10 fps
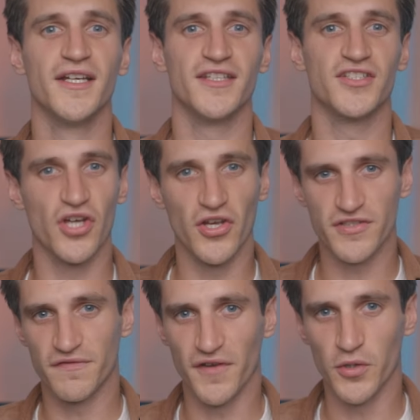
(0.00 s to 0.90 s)
it starts
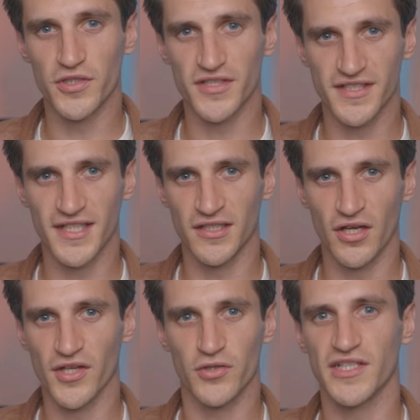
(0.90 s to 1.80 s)
to focus in
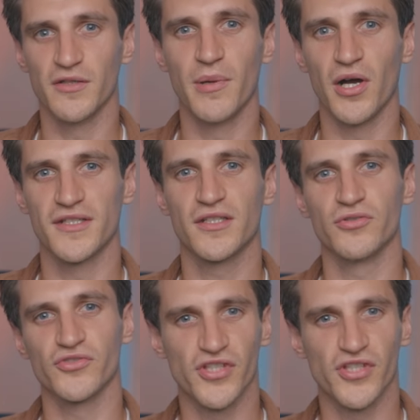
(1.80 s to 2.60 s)
on those little particles.